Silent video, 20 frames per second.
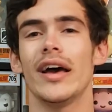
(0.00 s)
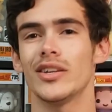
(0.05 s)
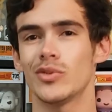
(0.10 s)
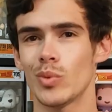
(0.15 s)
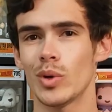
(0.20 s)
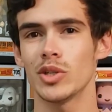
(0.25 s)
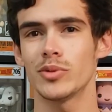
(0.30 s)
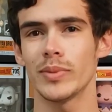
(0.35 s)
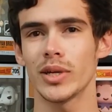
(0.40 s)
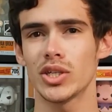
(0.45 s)
as
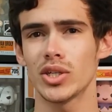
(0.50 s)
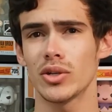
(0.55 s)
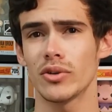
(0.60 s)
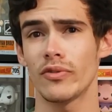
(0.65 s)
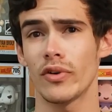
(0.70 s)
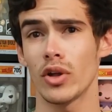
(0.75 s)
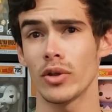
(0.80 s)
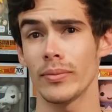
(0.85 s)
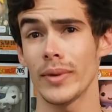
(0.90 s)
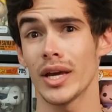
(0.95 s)
well as make sure to
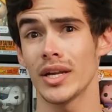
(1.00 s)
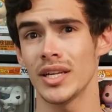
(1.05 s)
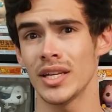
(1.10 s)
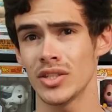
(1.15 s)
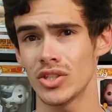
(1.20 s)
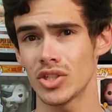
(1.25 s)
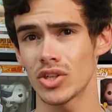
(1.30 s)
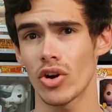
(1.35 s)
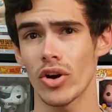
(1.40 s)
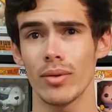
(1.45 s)
follow me on
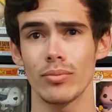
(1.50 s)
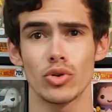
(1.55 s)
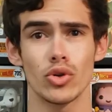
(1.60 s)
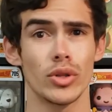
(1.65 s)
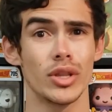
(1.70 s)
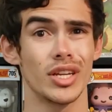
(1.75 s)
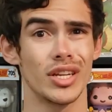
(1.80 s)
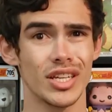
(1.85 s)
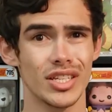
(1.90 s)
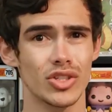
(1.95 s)
Instagram,
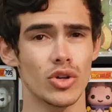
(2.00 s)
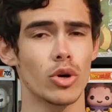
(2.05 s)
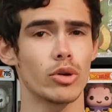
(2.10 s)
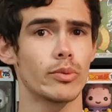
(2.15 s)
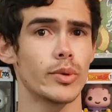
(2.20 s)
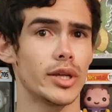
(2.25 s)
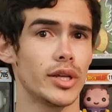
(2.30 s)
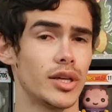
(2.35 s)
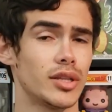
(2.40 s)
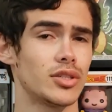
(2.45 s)
join the Discord
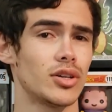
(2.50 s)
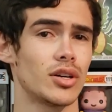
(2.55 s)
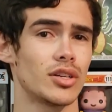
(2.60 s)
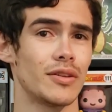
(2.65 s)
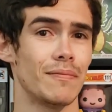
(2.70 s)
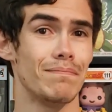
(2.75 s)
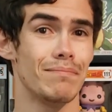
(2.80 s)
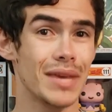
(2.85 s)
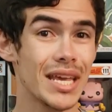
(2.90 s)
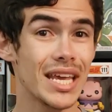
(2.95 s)
where you can talk
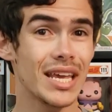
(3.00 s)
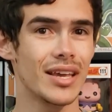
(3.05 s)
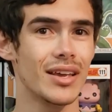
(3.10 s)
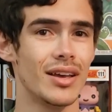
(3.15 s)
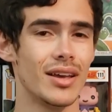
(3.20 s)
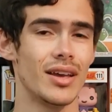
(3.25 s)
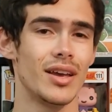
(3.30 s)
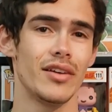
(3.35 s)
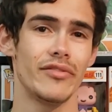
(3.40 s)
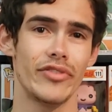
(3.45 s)
to
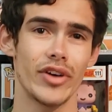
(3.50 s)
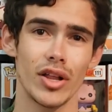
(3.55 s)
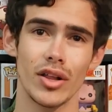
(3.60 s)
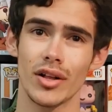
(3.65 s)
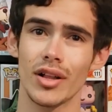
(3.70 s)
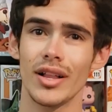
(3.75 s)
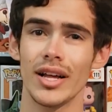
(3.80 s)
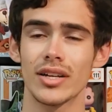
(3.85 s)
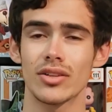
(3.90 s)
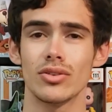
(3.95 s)
me and fellow
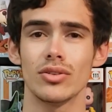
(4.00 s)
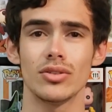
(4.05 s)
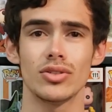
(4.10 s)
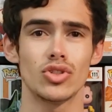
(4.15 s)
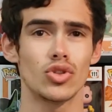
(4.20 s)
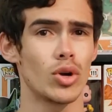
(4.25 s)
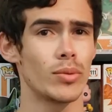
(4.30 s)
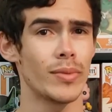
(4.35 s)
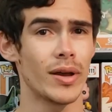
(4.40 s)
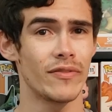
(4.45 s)
collectors,
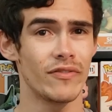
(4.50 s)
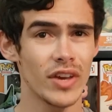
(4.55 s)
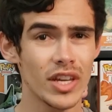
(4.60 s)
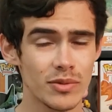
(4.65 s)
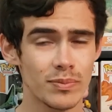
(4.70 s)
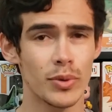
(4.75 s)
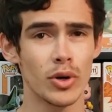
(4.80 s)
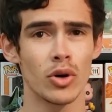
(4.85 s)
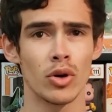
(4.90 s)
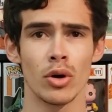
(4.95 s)
join my
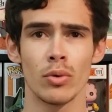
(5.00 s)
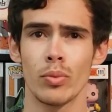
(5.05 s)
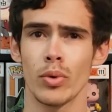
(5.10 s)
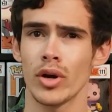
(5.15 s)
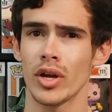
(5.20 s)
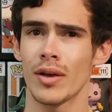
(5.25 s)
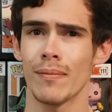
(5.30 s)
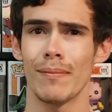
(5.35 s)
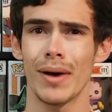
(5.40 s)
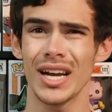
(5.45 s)
Facebook group
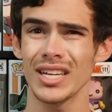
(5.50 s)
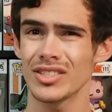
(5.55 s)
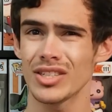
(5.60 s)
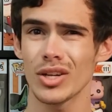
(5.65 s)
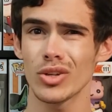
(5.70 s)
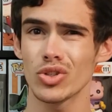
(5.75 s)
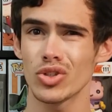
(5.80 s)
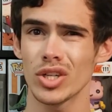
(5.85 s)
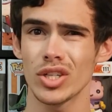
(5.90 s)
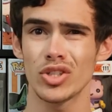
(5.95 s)
where you can buy,
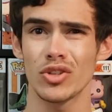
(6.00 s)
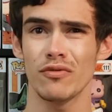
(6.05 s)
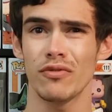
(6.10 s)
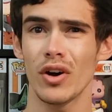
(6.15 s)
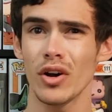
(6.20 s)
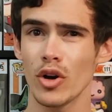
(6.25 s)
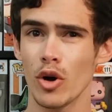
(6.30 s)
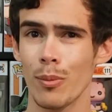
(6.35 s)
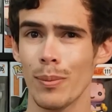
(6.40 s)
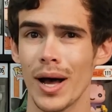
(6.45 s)
sell, and trade your
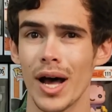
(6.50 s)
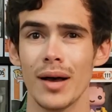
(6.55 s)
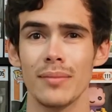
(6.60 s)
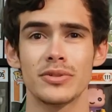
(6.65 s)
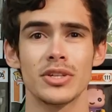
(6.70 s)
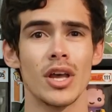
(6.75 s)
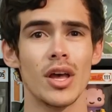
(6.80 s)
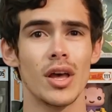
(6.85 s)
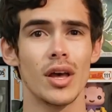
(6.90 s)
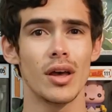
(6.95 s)
Funko
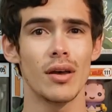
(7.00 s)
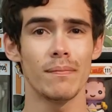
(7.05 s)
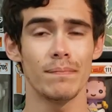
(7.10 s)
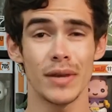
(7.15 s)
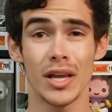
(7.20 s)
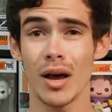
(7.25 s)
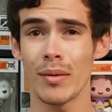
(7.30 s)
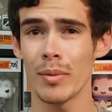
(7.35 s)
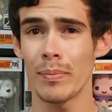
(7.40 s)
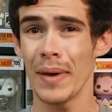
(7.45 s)
Pops.
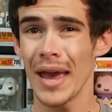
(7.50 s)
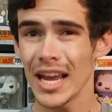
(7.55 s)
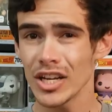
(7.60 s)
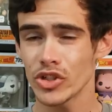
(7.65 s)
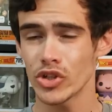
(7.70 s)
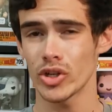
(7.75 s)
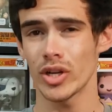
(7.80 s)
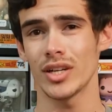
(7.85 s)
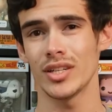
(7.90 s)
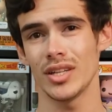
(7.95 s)
Become a
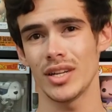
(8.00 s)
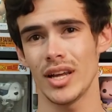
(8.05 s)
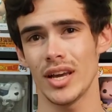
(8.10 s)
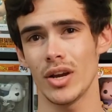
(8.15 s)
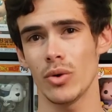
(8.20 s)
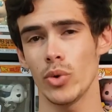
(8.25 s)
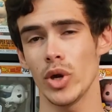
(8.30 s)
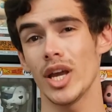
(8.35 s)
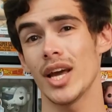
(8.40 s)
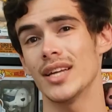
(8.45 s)
Patreon
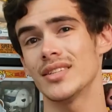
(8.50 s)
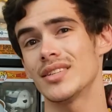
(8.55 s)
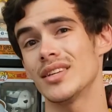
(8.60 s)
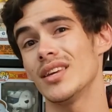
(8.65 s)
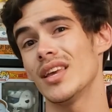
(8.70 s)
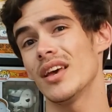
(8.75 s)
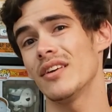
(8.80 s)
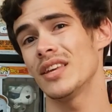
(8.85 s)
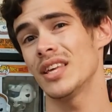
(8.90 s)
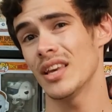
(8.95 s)
today where you guys
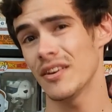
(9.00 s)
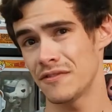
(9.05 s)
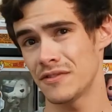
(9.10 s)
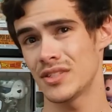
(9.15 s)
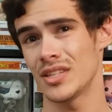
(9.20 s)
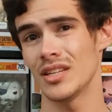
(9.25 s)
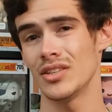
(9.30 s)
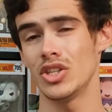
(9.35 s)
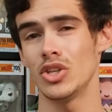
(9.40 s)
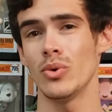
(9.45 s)
can get gifts
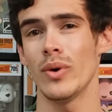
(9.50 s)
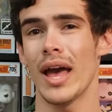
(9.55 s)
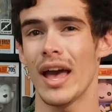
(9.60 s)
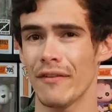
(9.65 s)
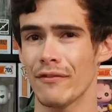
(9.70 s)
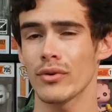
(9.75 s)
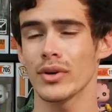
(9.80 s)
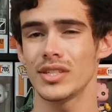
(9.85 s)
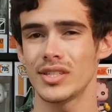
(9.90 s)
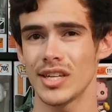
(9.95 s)
sent to you
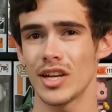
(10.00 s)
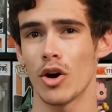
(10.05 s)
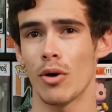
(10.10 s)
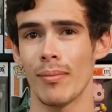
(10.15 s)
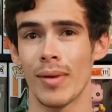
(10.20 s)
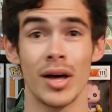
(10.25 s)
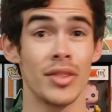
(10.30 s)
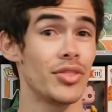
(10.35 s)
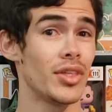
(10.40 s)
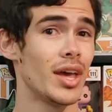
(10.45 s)
every single
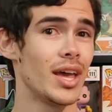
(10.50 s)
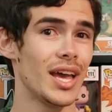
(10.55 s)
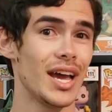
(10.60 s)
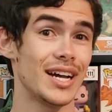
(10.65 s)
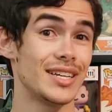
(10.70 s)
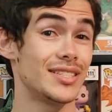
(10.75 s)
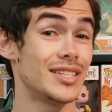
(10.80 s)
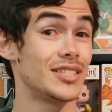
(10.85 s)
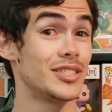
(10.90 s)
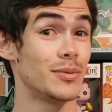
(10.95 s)
month.
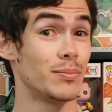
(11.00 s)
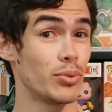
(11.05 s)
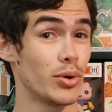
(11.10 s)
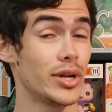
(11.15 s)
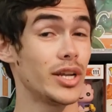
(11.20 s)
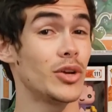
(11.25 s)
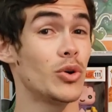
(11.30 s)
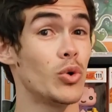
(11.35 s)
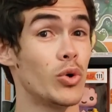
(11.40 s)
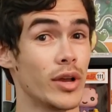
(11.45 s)
I send some
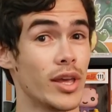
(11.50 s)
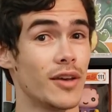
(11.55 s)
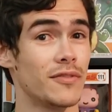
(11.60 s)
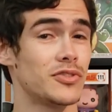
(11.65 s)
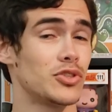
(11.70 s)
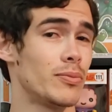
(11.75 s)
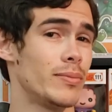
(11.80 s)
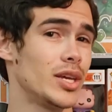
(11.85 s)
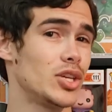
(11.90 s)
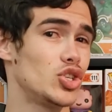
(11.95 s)
pretty cool gifts,
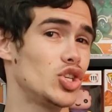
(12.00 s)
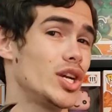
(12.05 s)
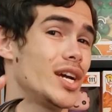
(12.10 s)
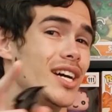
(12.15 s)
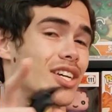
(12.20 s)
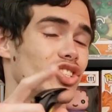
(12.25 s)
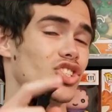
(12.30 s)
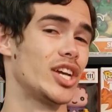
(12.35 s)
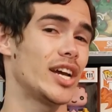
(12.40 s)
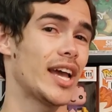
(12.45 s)
so make sure you
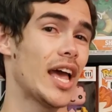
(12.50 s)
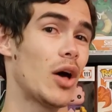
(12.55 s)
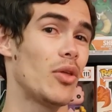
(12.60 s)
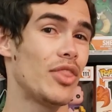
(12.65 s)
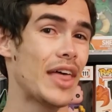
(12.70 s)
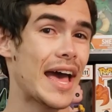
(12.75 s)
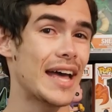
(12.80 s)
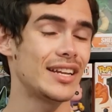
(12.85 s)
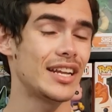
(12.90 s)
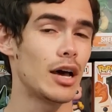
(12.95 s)
guys check
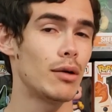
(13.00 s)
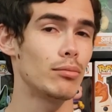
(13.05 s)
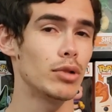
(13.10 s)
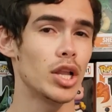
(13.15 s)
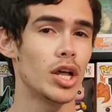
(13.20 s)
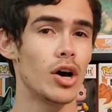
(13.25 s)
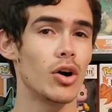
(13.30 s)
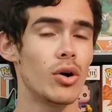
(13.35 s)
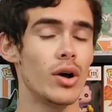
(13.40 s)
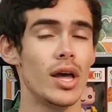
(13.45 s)
out that down
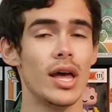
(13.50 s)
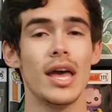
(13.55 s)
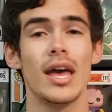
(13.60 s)
below.